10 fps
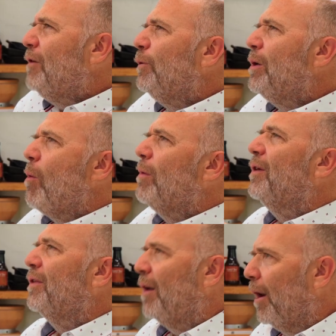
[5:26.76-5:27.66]
If we go at
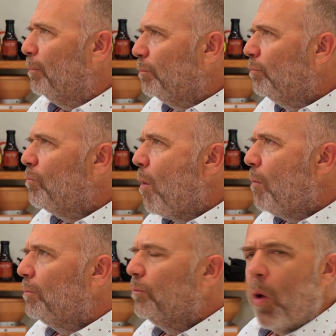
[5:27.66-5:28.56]
a time,
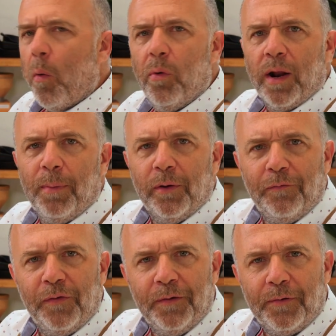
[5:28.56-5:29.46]
what about the
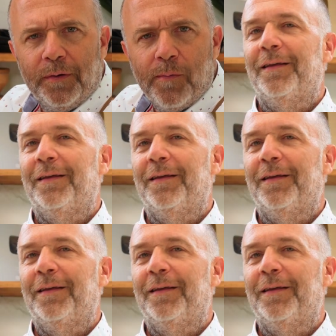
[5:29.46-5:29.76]
flavor?